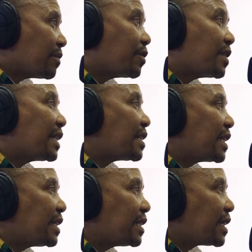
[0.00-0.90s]
for
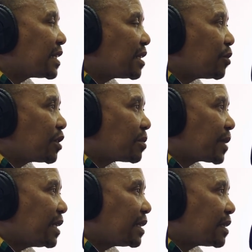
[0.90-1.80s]
traditional leaders in
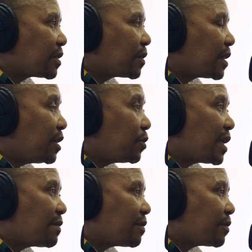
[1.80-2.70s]
municipalities. So they do
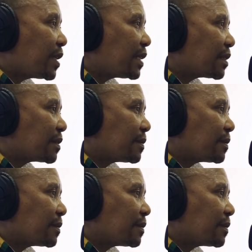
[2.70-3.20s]
have a voice,